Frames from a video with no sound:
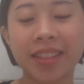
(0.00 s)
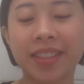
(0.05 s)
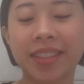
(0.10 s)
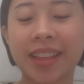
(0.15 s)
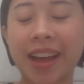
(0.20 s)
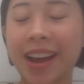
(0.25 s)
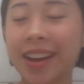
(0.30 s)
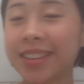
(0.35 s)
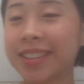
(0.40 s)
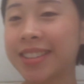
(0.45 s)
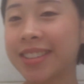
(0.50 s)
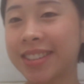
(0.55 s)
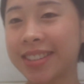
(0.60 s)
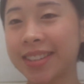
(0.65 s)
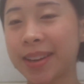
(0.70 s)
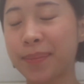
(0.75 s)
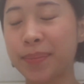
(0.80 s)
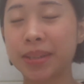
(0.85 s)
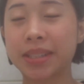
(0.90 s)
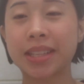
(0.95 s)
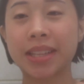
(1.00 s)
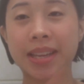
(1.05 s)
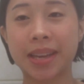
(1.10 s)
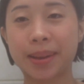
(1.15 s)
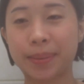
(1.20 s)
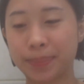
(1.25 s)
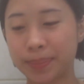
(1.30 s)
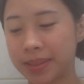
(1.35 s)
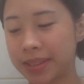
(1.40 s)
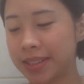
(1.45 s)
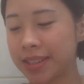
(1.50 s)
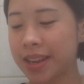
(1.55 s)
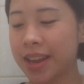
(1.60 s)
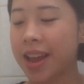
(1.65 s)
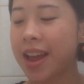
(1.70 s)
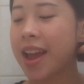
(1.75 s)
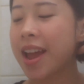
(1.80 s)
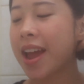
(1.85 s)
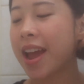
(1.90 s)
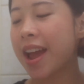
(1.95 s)
Last sip is lips.
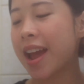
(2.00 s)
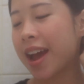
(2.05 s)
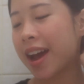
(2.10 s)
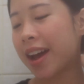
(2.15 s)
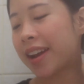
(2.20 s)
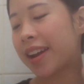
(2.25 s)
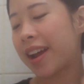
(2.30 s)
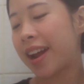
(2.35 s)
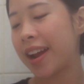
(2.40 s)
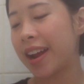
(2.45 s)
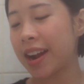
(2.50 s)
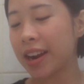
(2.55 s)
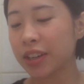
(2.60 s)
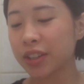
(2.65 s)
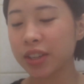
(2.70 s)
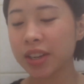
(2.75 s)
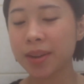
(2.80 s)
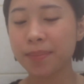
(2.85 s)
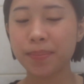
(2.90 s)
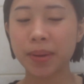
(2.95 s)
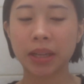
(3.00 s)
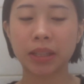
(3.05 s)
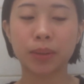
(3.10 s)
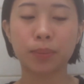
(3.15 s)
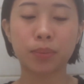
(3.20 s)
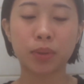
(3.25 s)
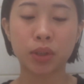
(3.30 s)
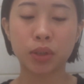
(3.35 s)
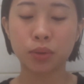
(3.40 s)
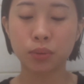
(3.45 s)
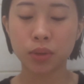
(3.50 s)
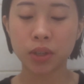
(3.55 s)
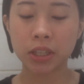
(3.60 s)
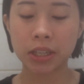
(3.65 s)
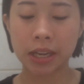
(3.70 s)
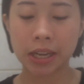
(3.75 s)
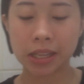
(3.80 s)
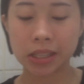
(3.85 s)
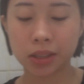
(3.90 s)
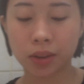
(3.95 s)
And I actually picked up 2
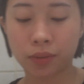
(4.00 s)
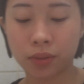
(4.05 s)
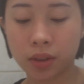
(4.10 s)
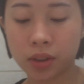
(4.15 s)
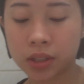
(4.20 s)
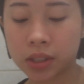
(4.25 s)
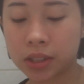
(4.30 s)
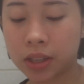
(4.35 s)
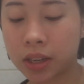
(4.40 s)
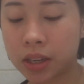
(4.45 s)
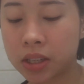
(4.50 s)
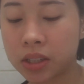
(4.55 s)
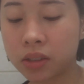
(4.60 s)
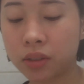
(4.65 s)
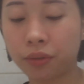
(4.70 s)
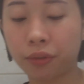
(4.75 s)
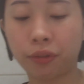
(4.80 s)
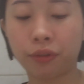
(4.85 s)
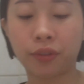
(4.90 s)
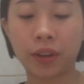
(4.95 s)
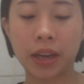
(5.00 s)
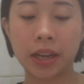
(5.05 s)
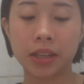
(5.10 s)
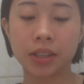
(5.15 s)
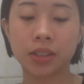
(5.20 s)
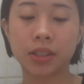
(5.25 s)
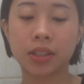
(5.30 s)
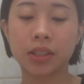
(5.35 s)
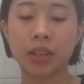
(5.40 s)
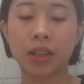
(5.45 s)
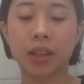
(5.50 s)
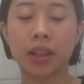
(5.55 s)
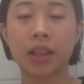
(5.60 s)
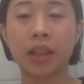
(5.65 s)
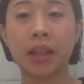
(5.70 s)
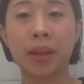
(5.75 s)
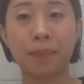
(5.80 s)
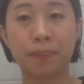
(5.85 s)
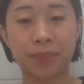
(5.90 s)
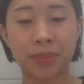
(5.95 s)
shades of the SUNNIESFACE
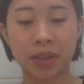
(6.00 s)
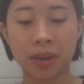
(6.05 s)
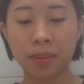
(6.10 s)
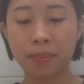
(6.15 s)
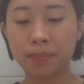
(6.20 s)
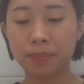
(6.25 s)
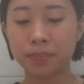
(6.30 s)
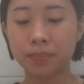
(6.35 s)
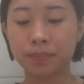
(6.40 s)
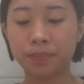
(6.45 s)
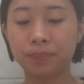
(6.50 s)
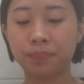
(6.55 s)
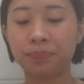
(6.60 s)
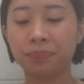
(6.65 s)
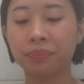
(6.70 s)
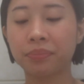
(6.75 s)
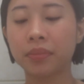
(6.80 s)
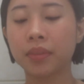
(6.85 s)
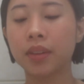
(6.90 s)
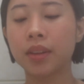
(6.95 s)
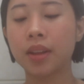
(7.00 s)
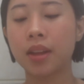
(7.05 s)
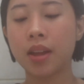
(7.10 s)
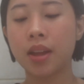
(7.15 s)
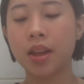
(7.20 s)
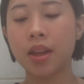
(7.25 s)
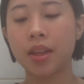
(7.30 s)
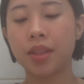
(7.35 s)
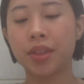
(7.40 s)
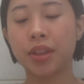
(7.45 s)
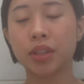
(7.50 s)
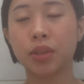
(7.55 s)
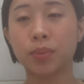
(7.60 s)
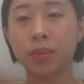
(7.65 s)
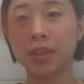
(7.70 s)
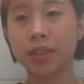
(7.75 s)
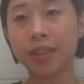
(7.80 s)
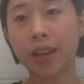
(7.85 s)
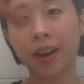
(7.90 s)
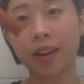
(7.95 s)
lip dip. This one
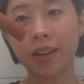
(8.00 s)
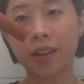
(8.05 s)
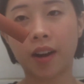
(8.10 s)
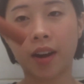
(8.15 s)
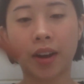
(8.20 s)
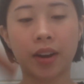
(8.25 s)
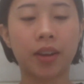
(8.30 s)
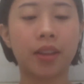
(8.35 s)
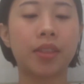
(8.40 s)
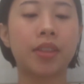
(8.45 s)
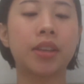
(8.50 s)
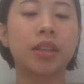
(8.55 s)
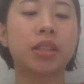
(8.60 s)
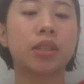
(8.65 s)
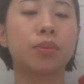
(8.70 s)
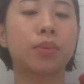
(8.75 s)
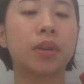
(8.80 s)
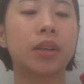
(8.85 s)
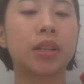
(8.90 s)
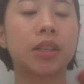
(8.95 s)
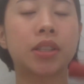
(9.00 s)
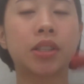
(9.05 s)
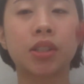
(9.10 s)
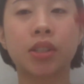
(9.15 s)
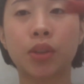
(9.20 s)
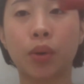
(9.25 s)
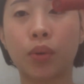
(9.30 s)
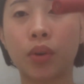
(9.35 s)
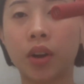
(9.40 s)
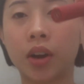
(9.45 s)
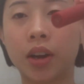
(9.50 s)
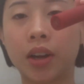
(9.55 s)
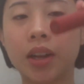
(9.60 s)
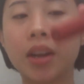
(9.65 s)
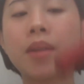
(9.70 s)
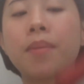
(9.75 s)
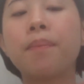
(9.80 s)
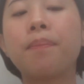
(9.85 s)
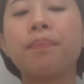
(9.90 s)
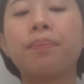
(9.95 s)
is terracotta, this one is so
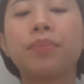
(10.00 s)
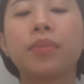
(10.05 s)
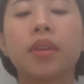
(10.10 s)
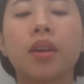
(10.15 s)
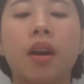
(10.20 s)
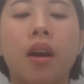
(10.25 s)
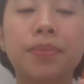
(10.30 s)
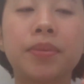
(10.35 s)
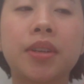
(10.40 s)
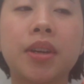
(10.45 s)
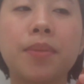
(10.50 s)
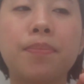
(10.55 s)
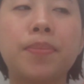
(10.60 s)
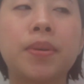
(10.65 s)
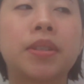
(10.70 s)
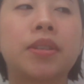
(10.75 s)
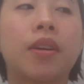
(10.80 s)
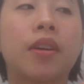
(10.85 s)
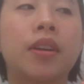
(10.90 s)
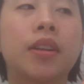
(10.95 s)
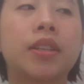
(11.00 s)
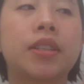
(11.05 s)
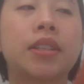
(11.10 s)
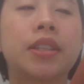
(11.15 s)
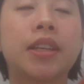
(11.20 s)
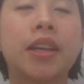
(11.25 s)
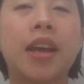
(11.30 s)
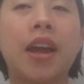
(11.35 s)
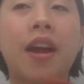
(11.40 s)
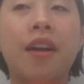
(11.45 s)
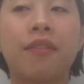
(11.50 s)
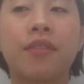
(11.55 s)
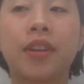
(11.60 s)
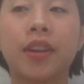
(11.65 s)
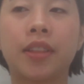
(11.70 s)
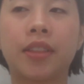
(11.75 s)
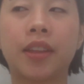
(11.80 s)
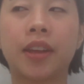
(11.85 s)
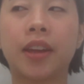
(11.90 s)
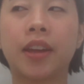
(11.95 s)
good. Lip dip is honestly
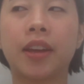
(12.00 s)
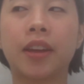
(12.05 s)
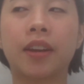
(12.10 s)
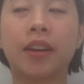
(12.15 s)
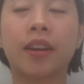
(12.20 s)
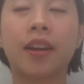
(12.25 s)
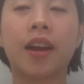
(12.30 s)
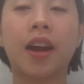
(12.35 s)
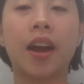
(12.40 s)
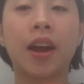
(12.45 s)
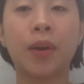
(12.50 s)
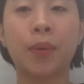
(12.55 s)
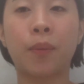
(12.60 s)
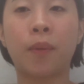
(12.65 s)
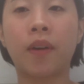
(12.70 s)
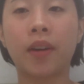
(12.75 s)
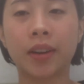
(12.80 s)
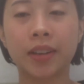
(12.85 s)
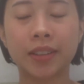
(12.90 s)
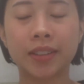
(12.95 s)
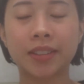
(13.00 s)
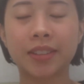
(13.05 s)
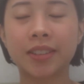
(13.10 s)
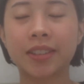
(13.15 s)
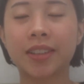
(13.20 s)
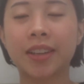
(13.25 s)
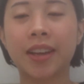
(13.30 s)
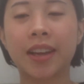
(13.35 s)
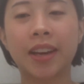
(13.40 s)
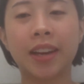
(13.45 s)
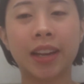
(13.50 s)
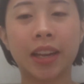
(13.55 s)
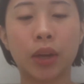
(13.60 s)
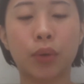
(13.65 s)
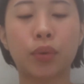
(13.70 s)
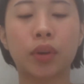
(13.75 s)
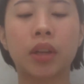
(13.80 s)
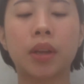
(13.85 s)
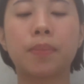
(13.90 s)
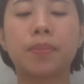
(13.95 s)
everything I want in a
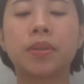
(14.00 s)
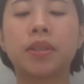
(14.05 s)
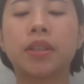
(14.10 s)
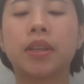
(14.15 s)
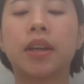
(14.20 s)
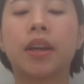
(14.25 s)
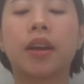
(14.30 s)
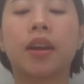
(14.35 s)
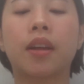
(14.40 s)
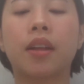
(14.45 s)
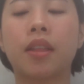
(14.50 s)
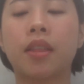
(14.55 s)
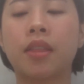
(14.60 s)
liquid lipstick.